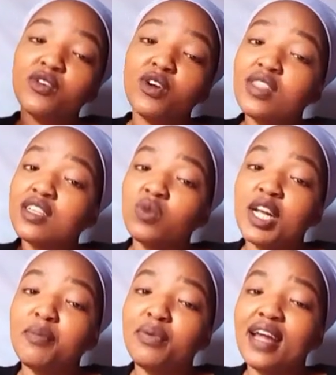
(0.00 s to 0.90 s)
You got this
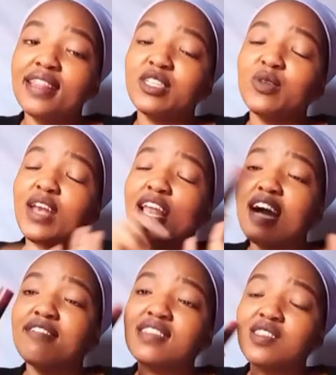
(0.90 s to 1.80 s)
one bra that you
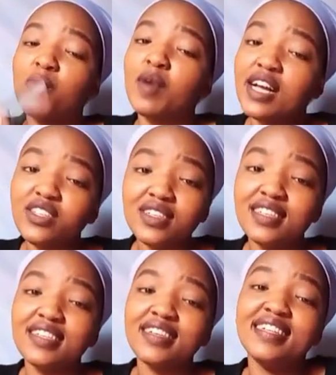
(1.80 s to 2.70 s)
love so much
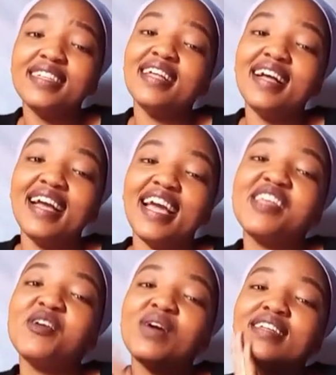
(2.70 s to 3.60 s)

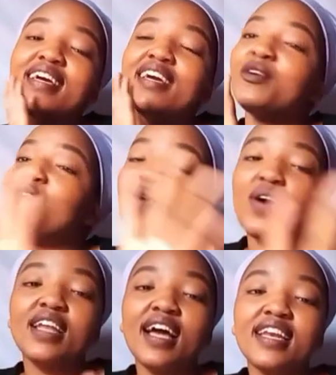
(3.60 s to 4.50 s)
and you don't
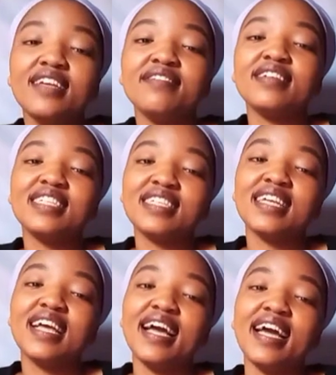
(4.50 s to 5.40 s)
want to leave it,
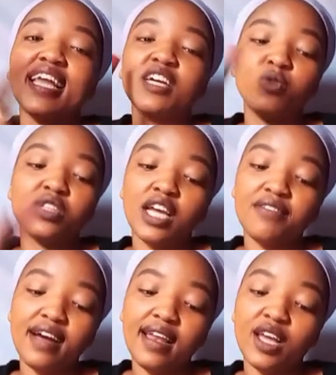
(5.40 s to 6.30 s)
like
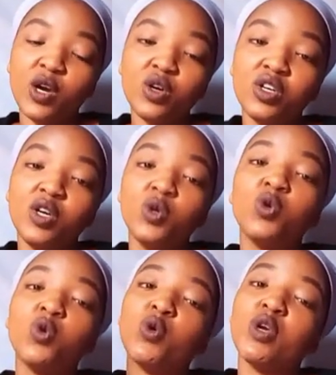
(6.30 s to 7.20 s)
utaivaa leo,
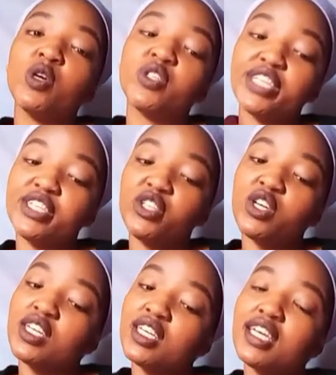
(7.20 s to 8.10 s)
uioshe
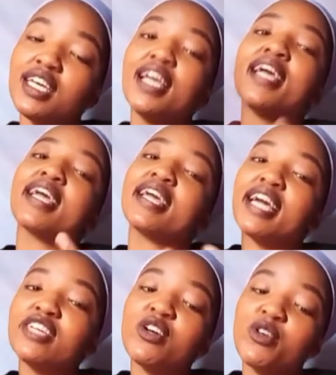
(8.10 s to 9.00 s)
jioni,
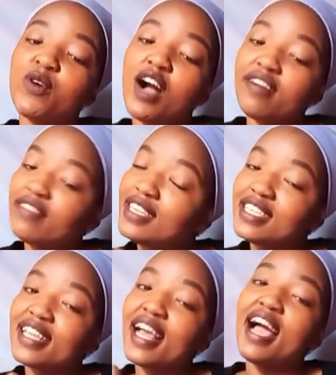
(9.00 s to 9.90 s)
kesho you have
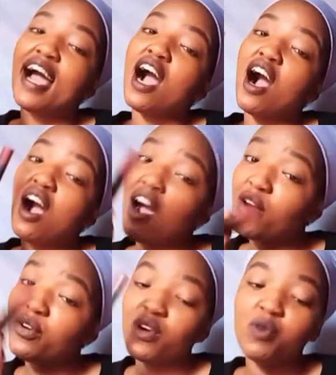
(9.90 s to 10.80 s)
it,
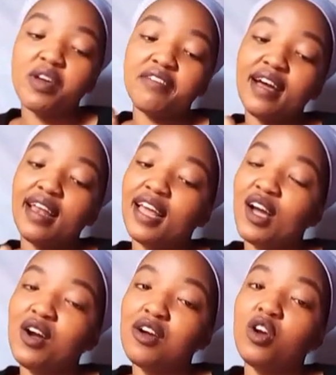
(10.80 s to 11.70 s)
or umeivaa
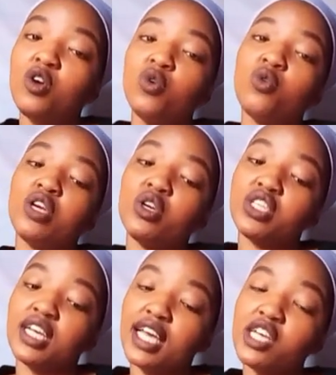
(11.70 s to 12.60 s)
leo,
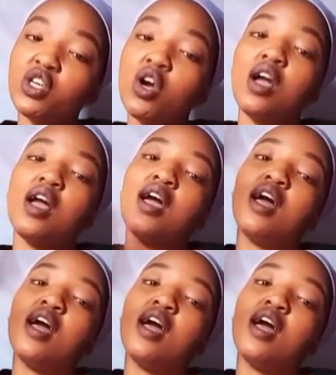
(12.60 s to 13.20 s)
uioshe kesho,